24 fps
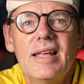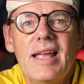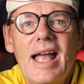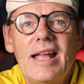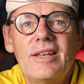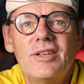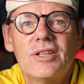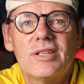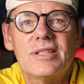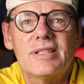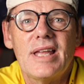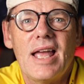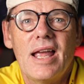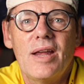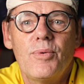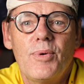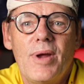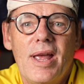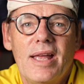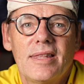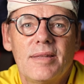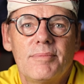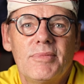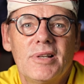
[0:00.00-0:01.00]
and you stay
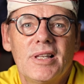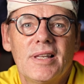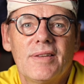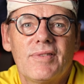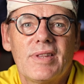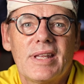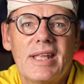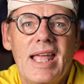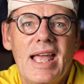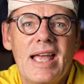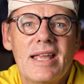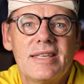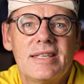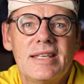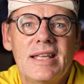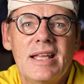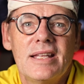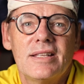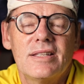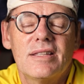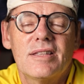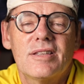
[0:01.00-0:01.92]
around the middle of the cassette,